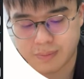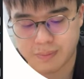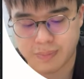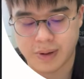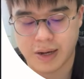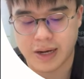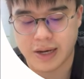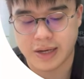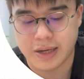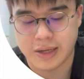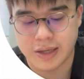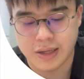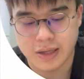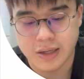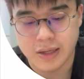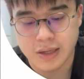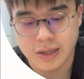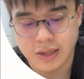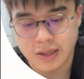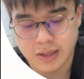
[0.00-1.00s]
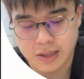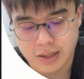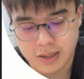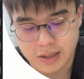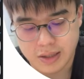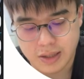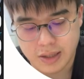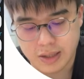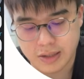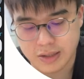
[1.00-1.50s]
by
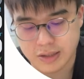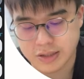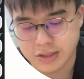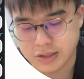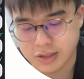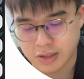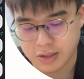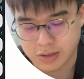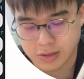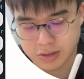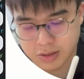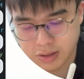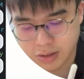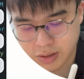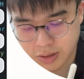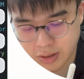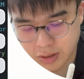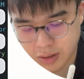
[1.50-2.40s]
at the start.